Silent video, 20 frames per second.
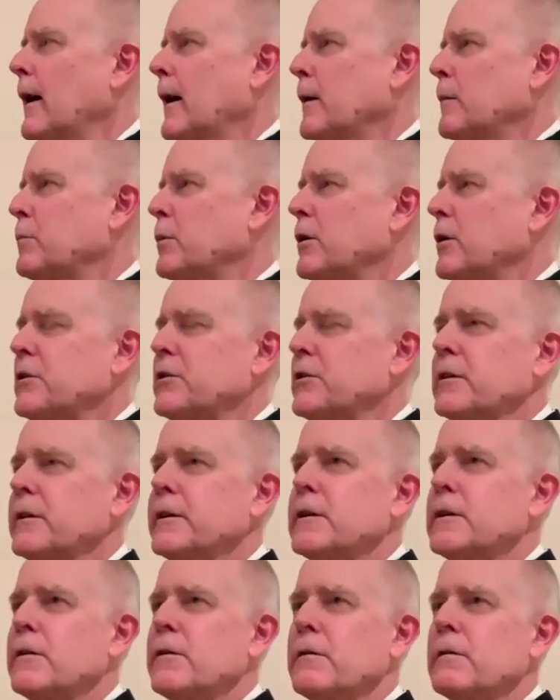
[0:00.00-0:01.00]
I
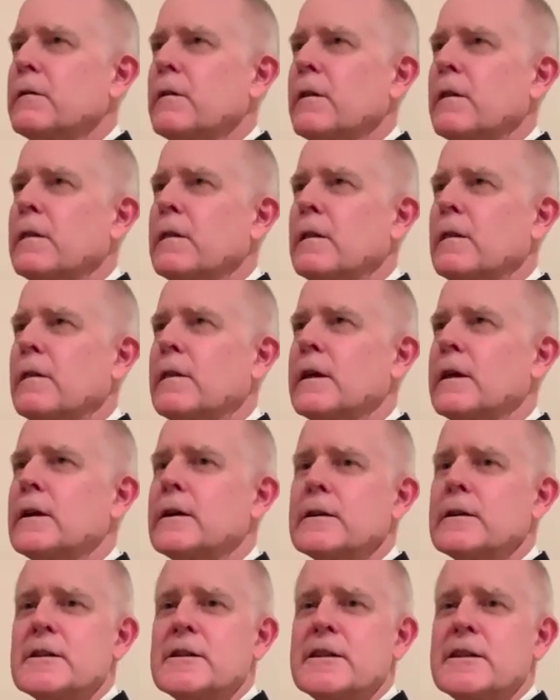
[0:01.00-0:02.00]
personally don't
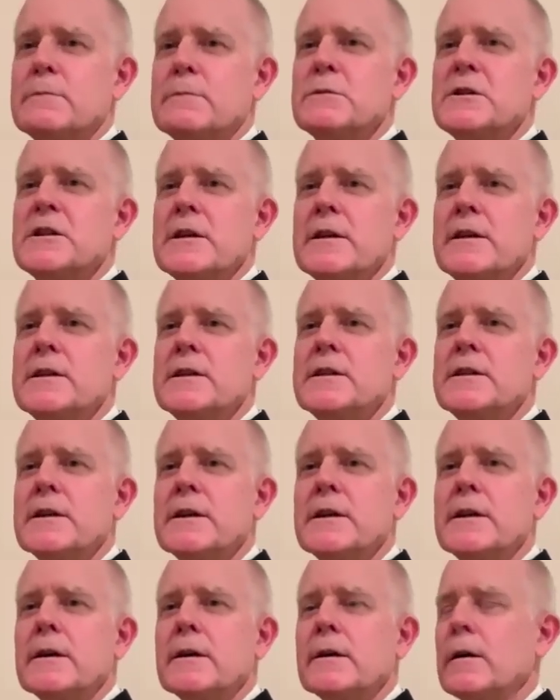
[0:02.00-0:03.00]
think it seems
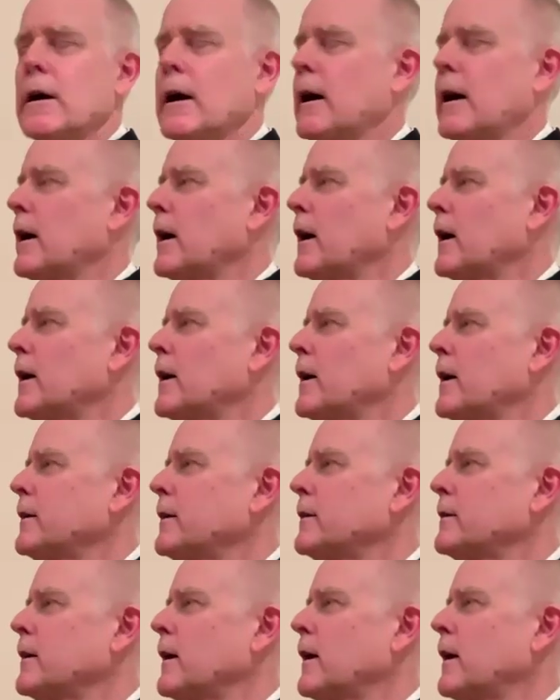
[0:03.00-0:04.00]
easy.
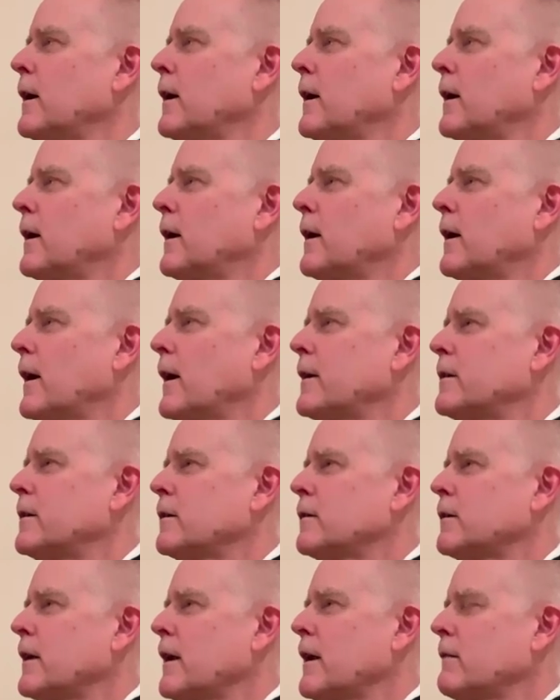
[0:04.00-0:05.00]
I
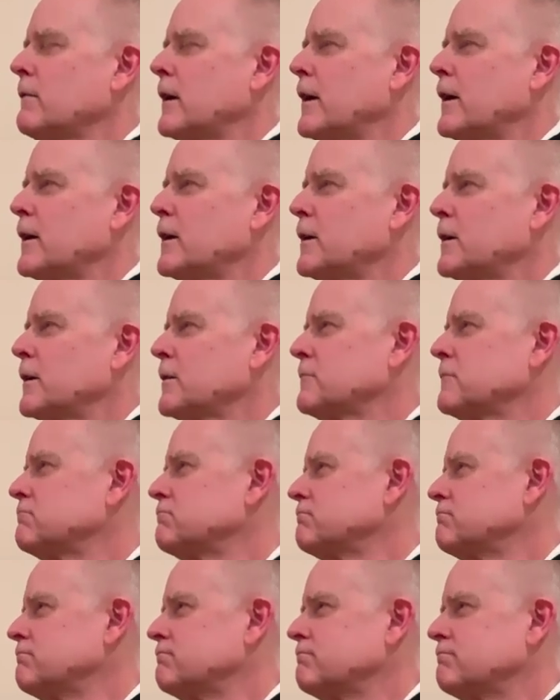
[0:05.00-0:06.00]
don't have any
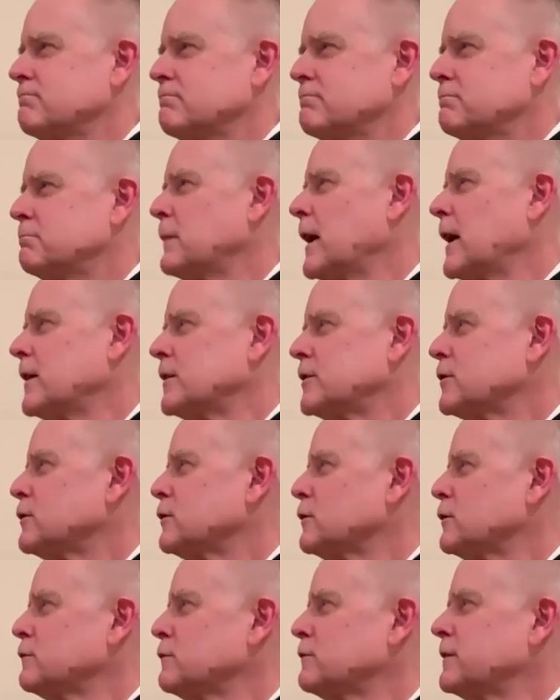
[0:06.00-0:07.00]

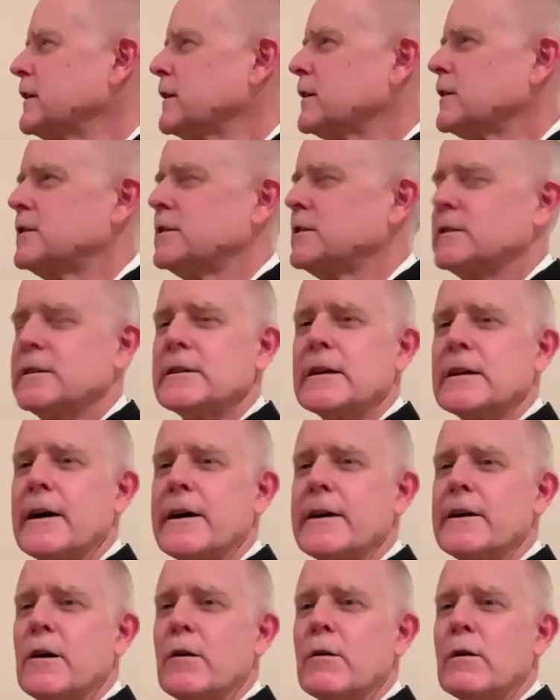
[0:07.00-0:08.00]
magical fix that
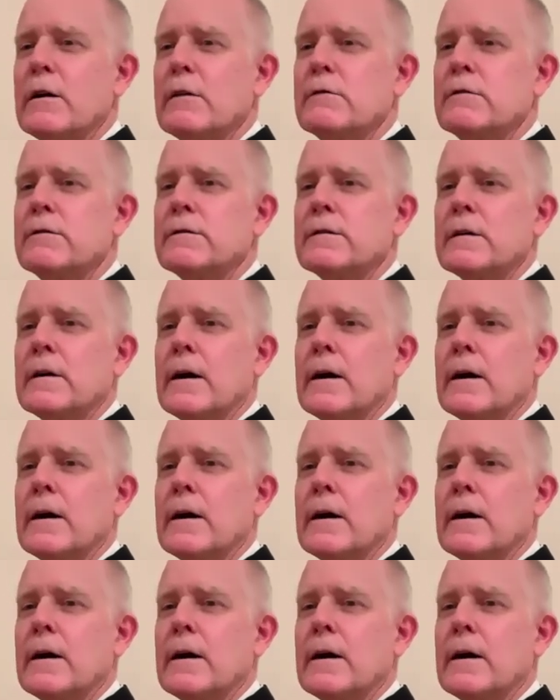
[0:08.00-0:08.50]
I know of.